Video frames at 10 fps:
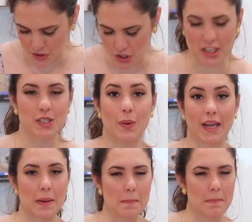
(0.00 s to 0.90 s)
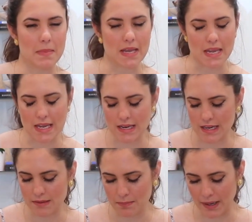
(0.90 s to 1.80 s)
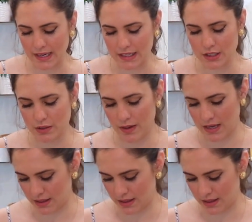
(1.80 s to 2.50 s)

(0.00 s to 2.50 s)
just so I can eat it, bite into it.